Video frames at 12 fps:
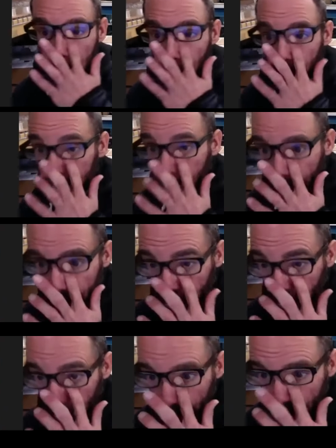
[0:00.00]
to those last
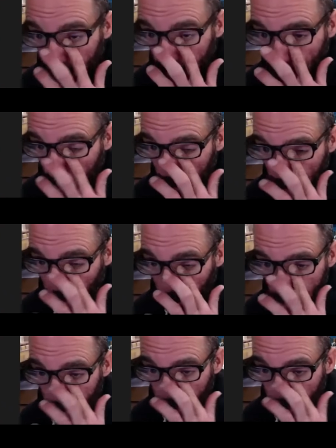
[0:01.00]
turns down there, throw in some